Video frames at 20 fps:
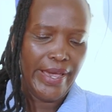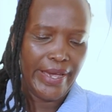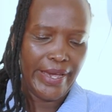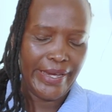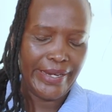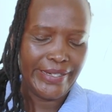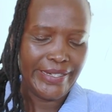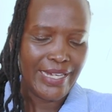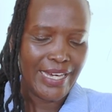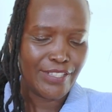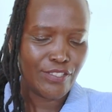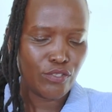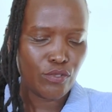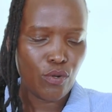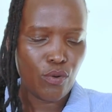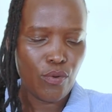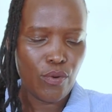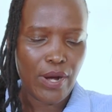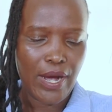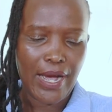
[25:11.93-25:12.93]
And
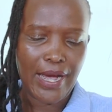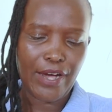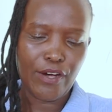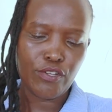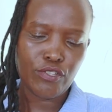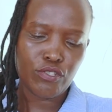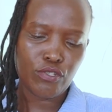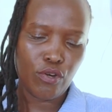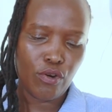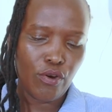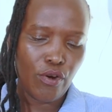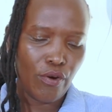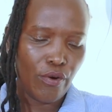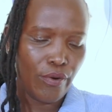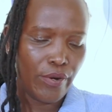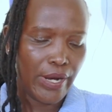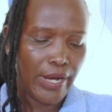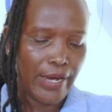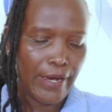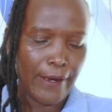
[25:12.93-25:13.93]
so
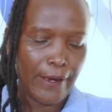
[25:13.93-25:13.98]
Osogo,